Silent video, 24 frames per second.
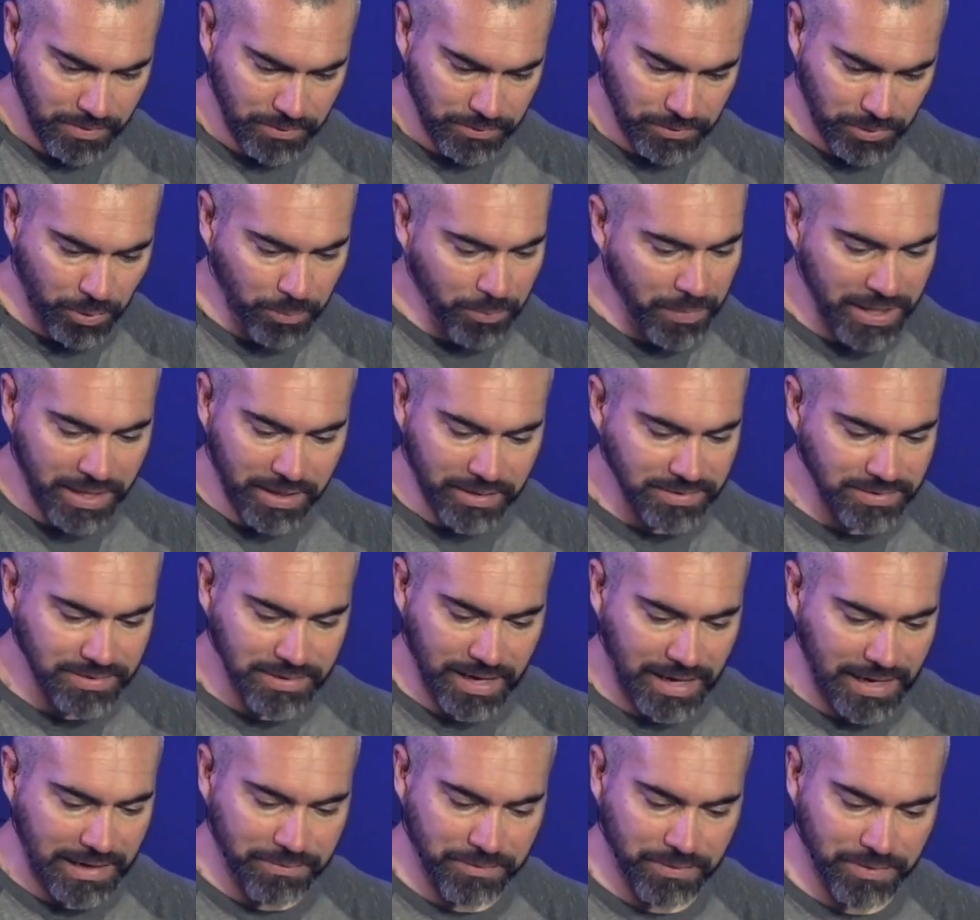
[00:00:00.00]
Don't make us
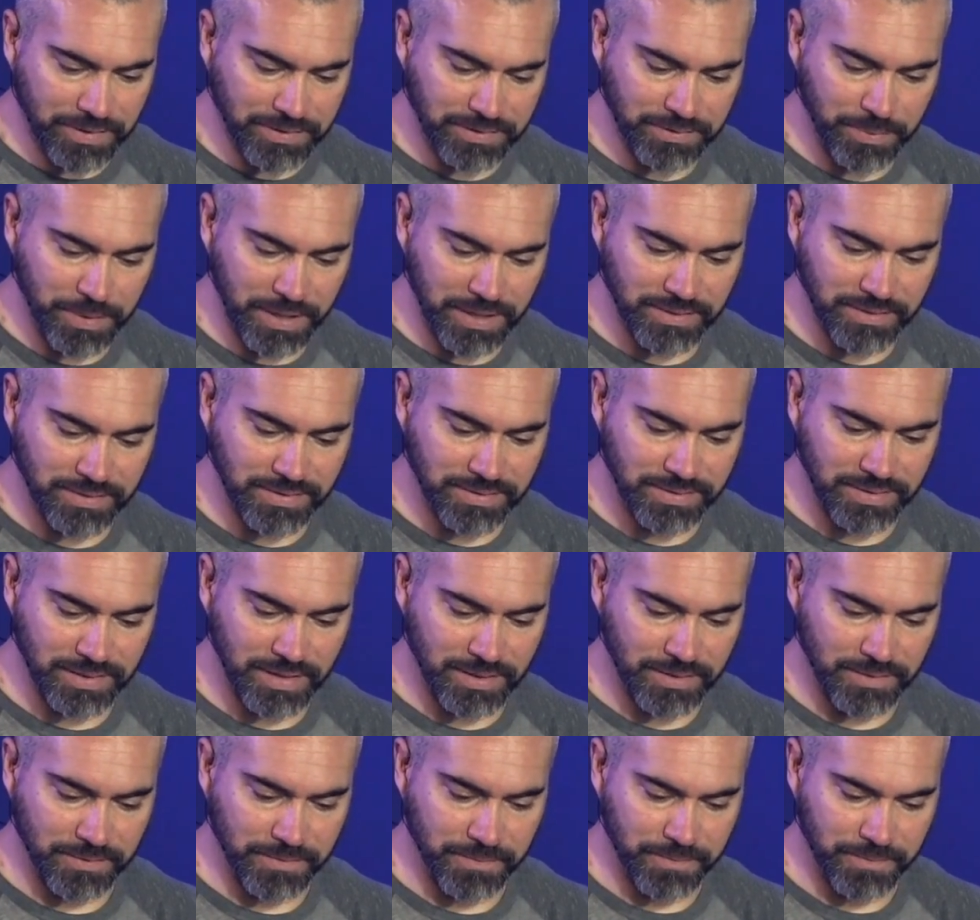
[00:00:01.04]
die for this man's sin.